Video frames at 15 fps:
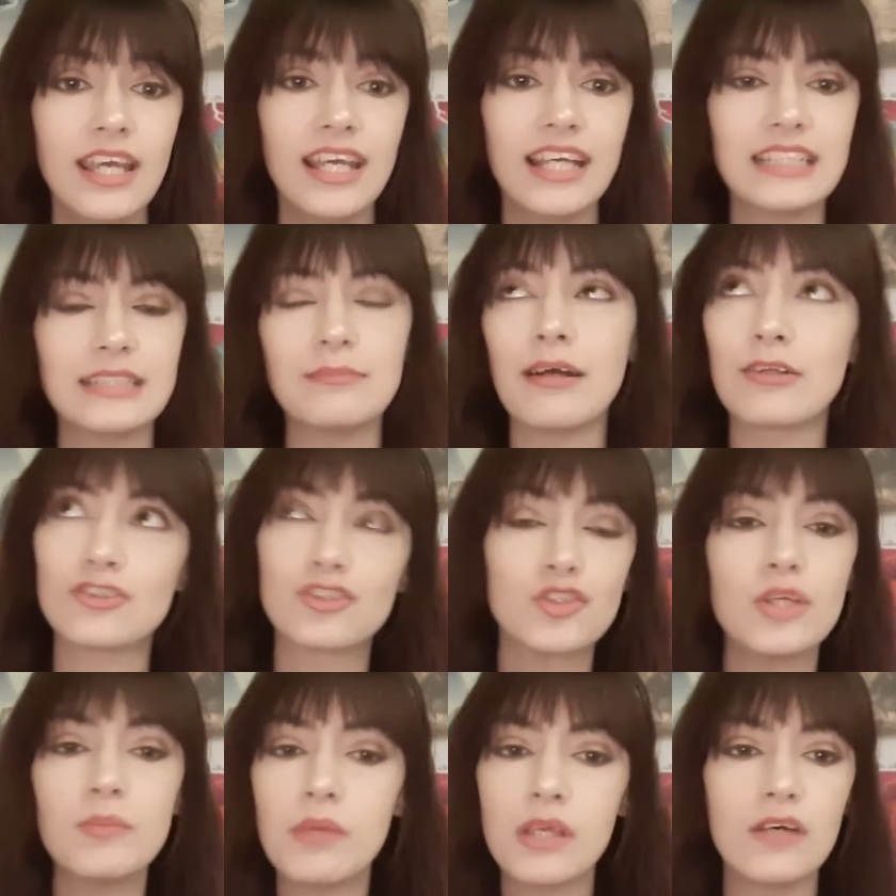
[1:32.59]
It's about
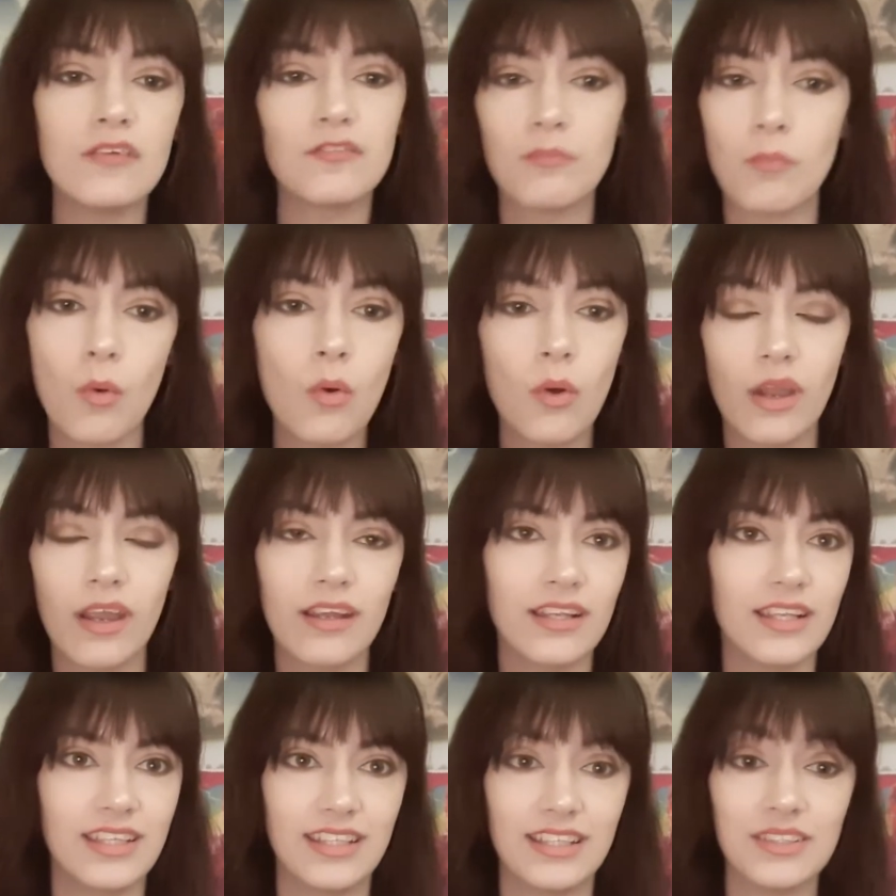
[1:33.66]
dreaming of more,
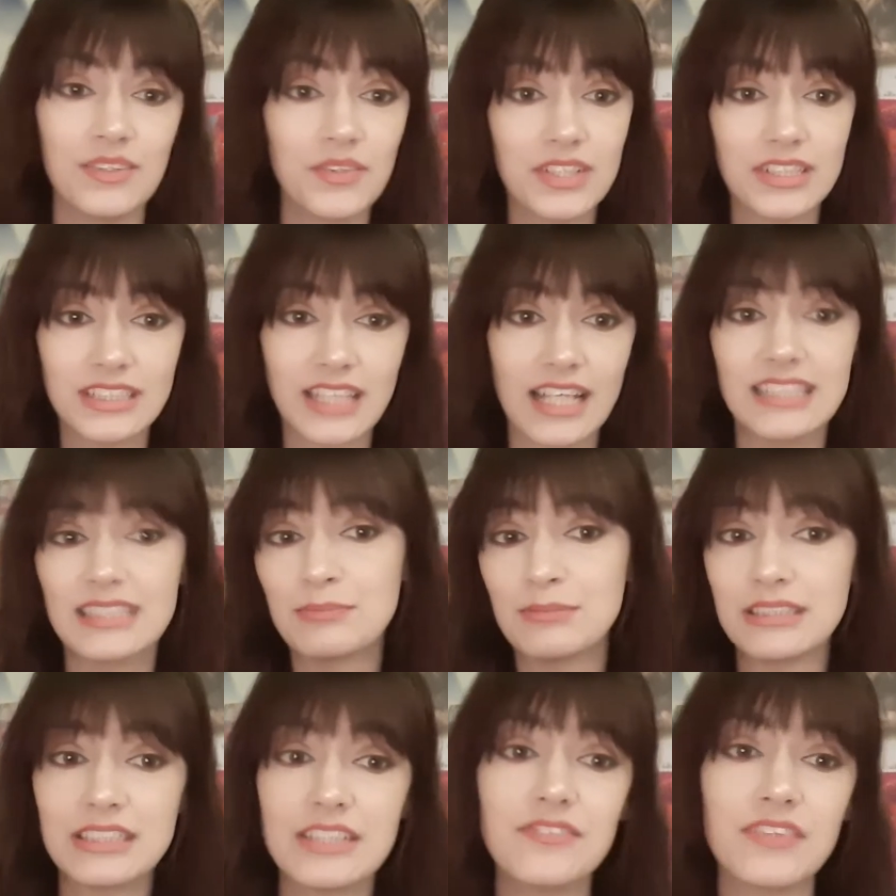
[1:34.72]
in Luca's case
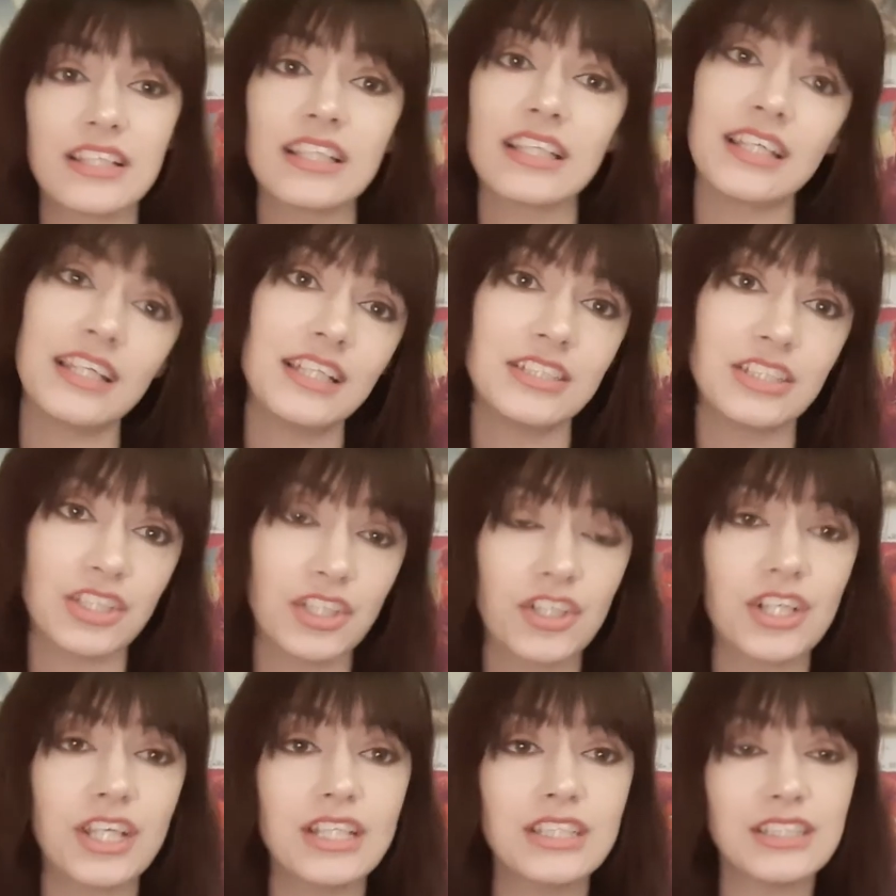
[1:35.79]
specifically, his
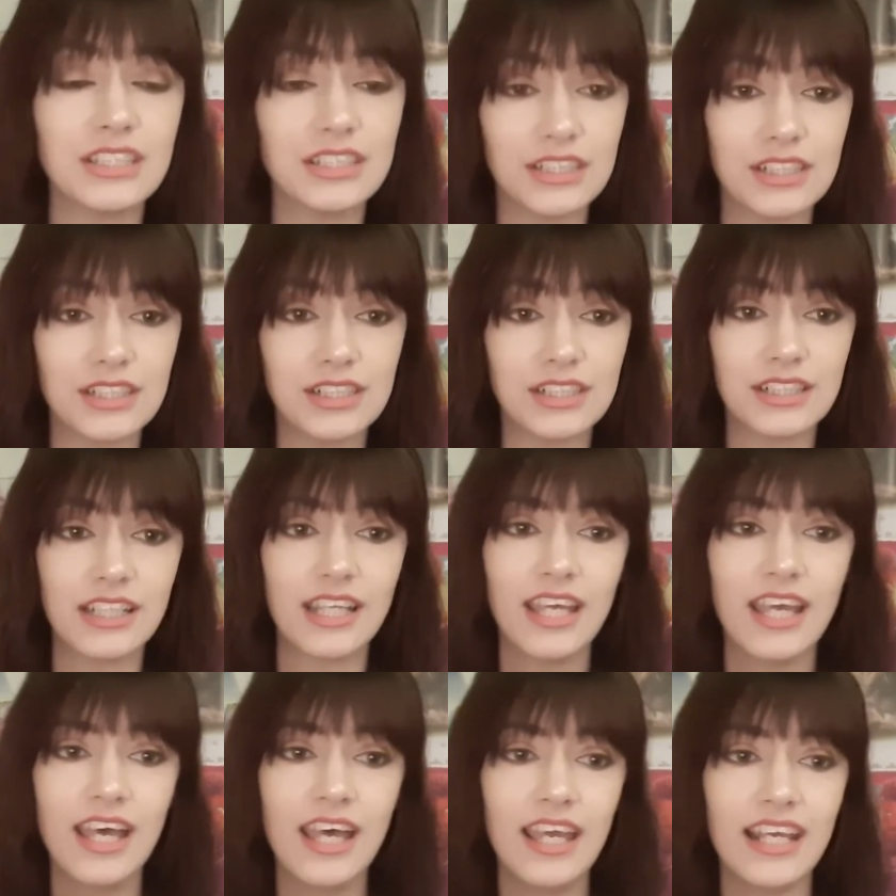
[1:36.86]
yearning to learn.
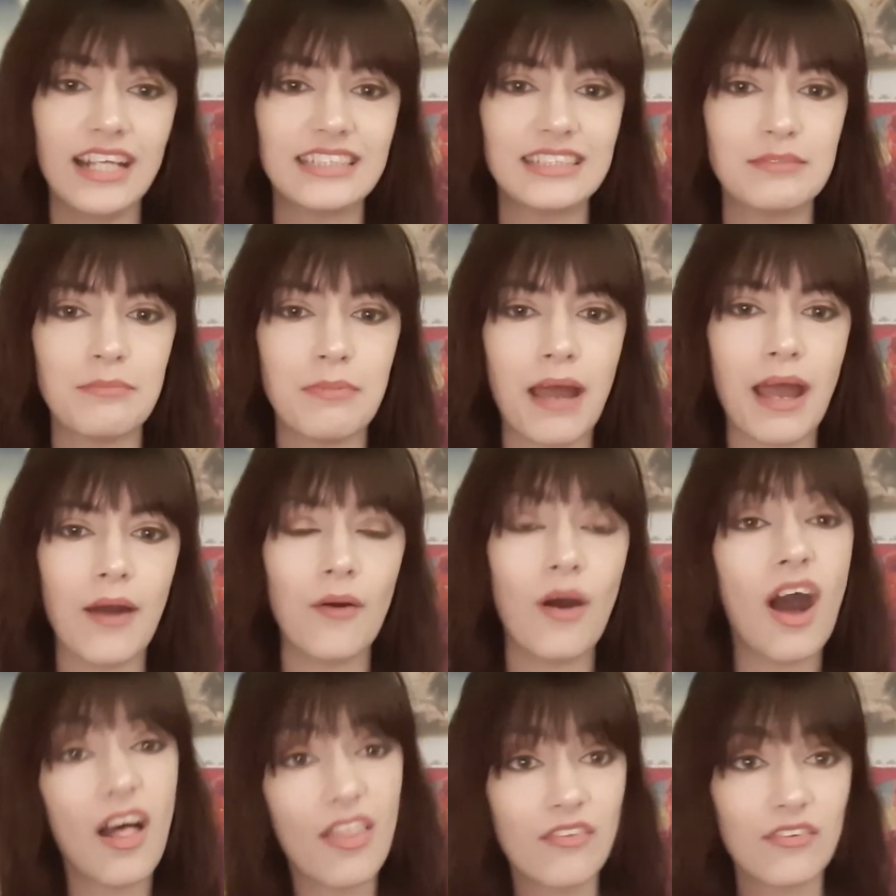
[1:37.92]
It's
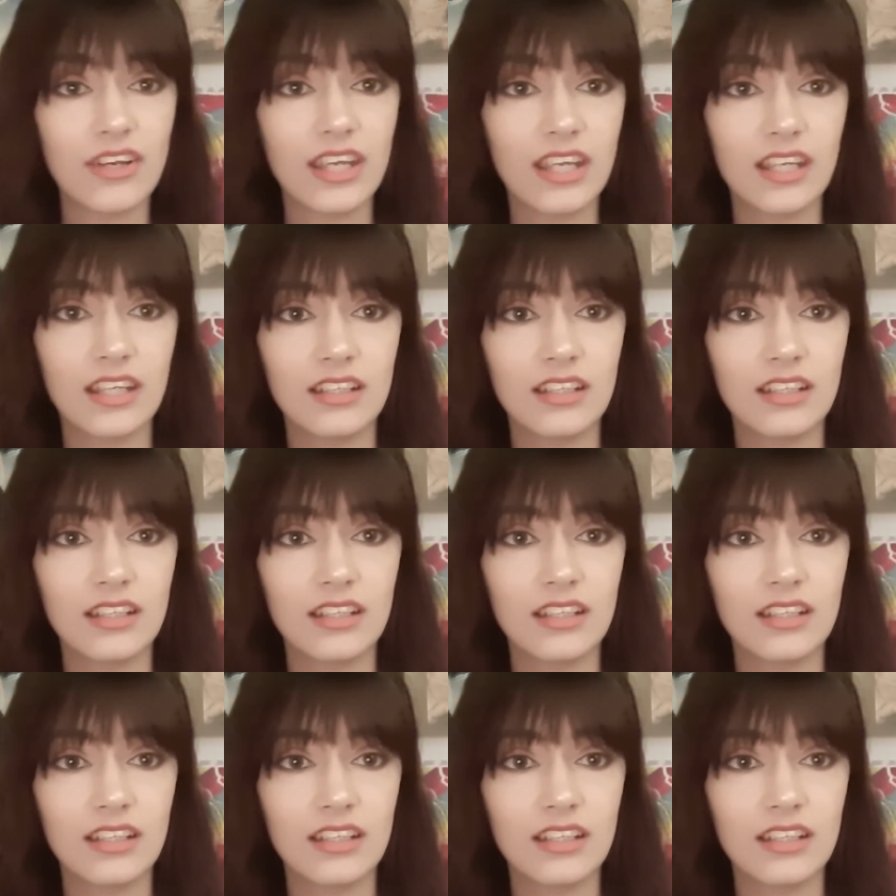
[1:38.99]
about othering,